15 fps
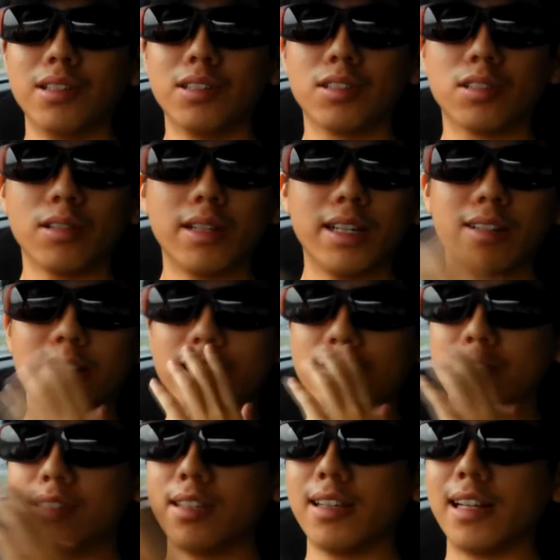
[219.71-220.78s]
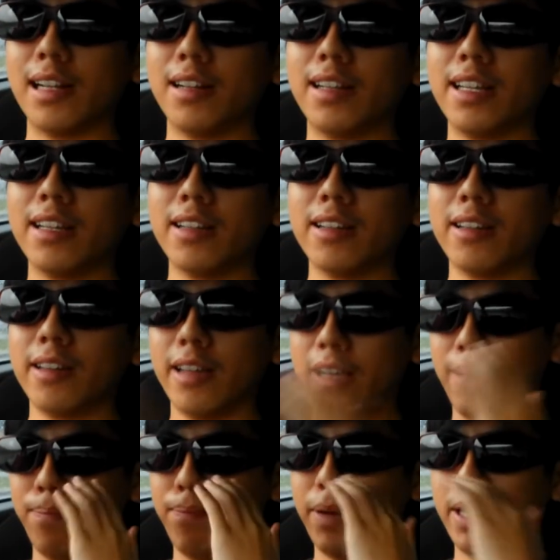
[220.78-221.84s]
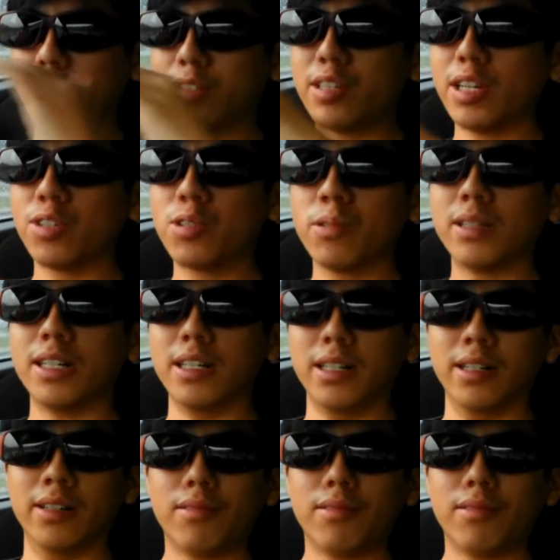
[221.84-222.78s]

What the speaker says: so that you can see clearly and penetrate through the